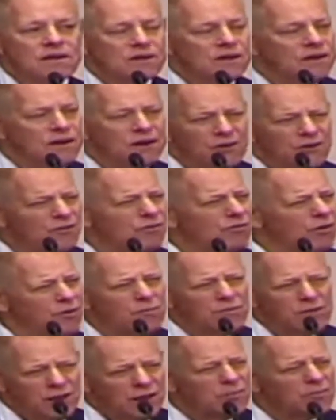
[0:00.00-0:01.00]
didn't hear
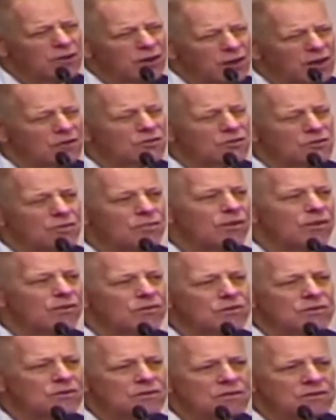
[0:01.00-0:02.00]
from him, kept texting him
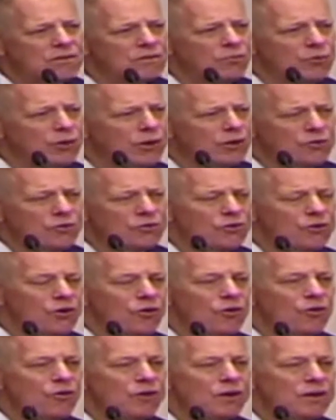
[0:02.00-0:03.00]
every week or
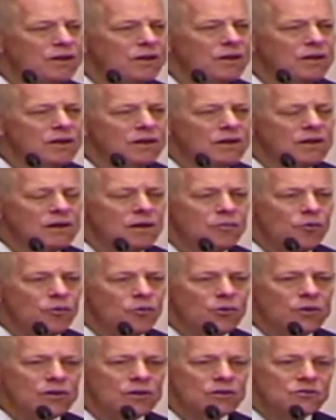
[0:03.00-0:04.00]
so and a couple
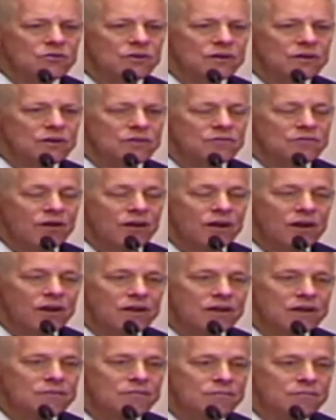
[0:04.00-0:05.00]
of weeks. And then
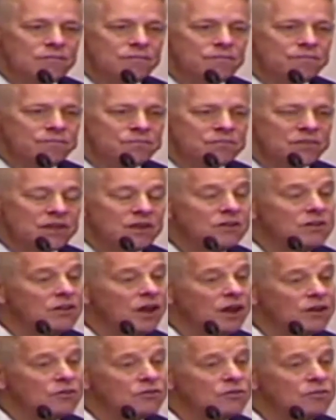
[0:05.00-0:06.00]
finally, he
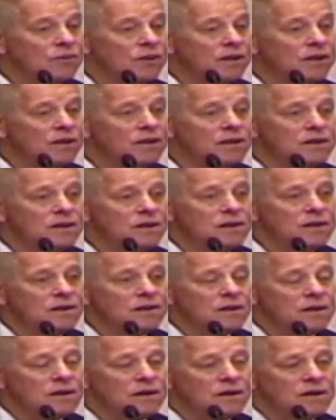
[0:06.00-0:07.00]
texted me
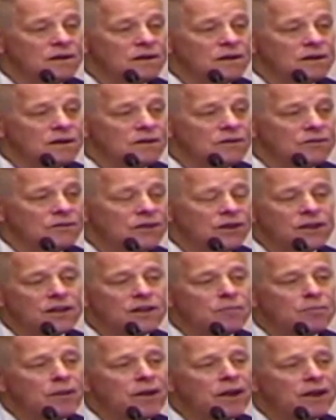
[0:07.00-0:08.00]
that
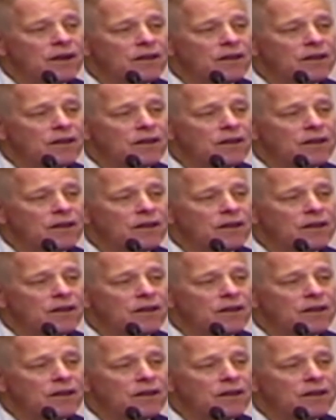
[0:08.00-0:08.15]
he'd